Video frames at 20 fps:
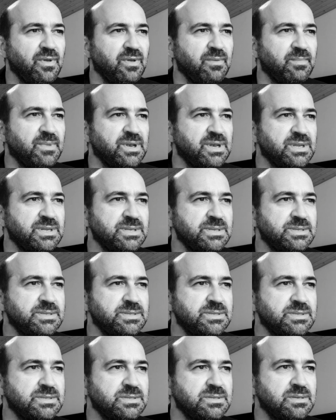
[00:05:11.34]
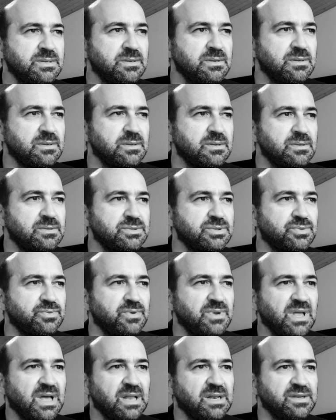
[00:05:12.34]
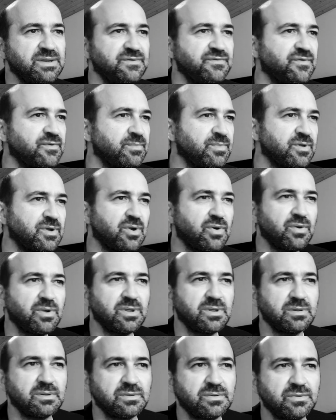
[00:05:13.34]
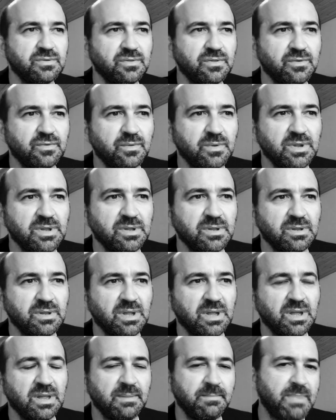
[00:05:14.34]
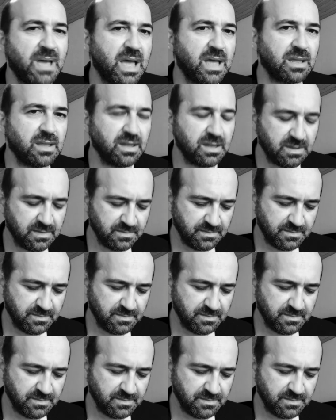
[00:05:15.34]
immanence to reality, from the creel to the real and back.